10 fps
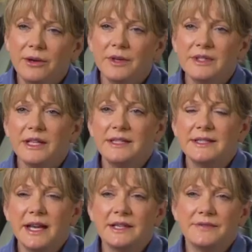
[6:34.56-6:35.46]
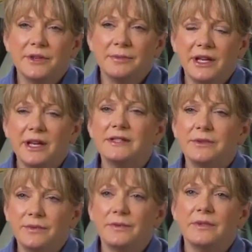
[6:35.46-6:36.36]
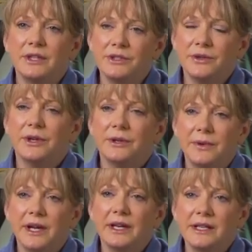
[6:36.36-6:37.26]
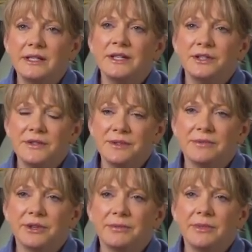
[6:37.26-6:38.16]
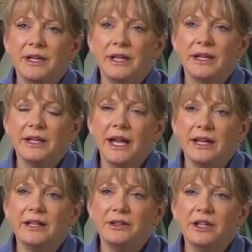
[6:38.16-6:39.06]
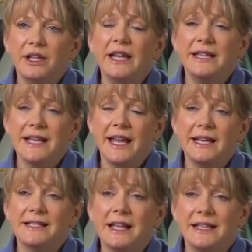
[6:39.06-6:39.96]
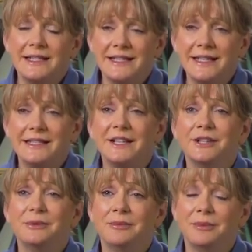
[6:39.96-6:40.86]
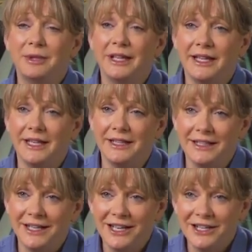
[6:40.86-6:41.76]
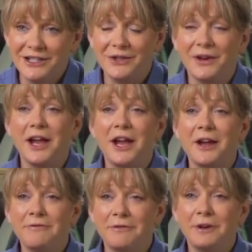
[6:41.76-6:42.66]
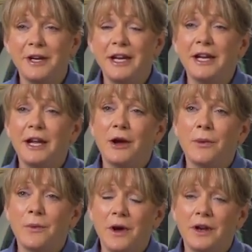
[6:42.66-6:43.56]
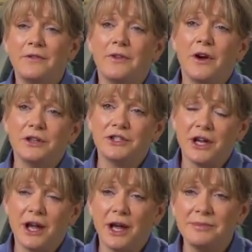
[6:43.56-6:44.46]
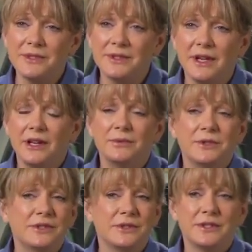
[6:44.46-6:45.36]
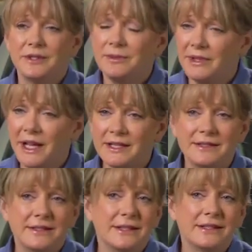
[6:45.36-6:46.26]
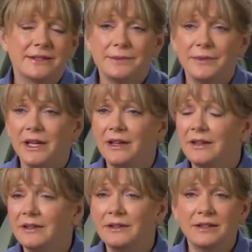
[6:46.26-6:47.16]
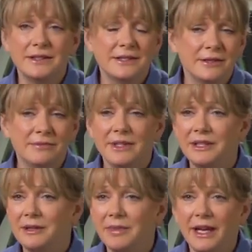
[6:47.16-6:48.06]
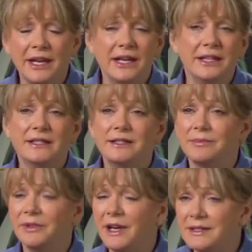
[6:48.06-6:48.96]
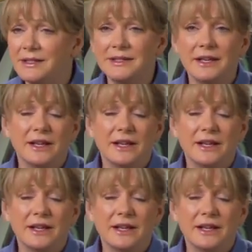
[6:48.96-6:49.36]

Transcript: we're successful because of the Toyota way, continuous improvement, and, and it takes detailed planning. So every one of our shops, which was the plastics, the weld, the assembly, the paint, the press,